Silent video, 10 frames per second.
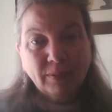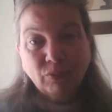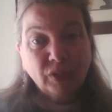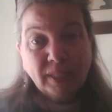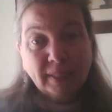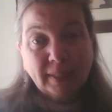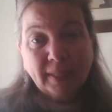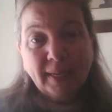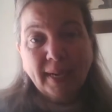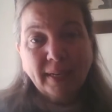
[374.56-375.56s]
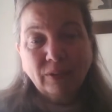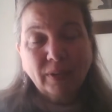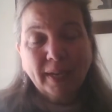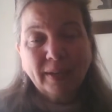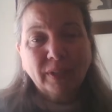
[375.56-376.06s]
recently. I
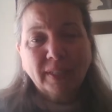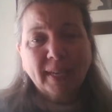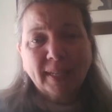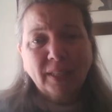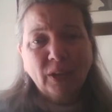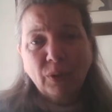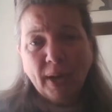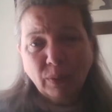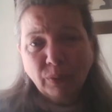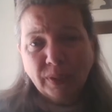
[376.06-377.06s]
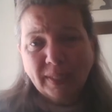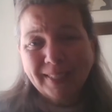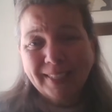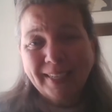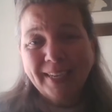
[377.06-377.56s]
don't exactly know how
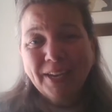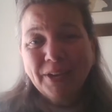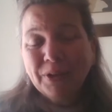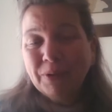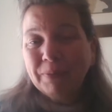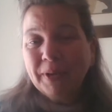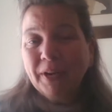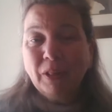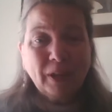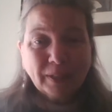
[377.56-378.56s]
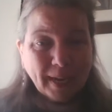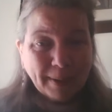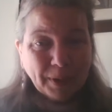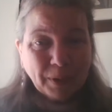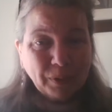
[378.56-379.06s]
recently, but a long
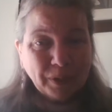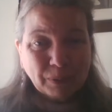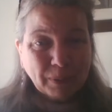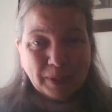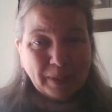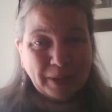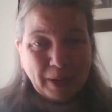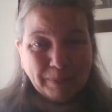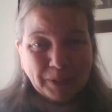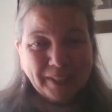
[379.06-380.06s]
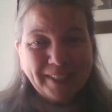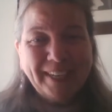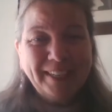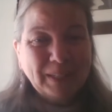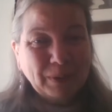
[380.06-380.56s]
time ago, this wasn't an option.
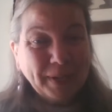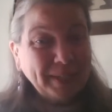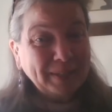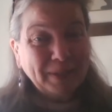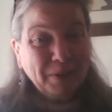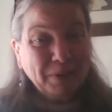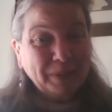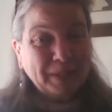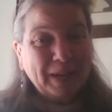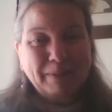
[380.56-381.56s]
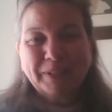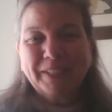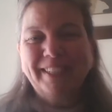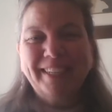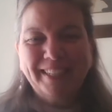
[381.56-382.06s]
And so I didn't know it was an
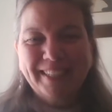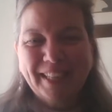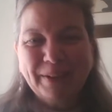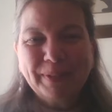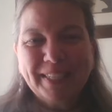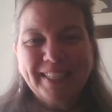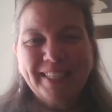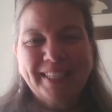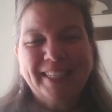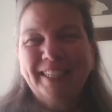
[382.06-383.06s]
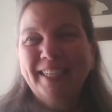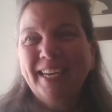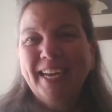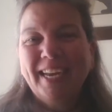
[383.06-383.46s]
option until I was teaching